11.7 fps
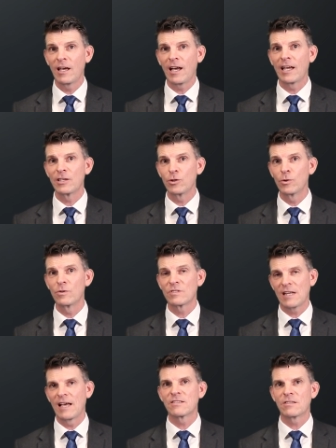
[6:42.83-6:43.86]
are
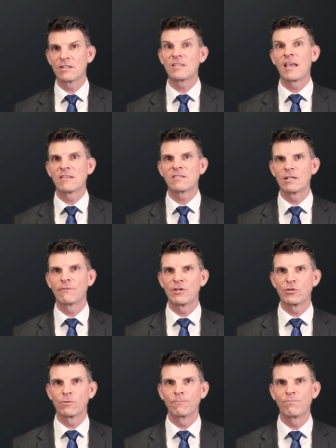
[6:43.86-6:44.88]
used as the test
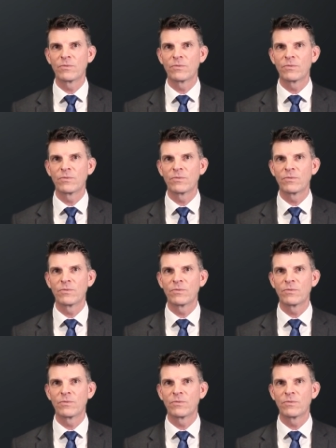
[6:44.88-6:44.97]
individual.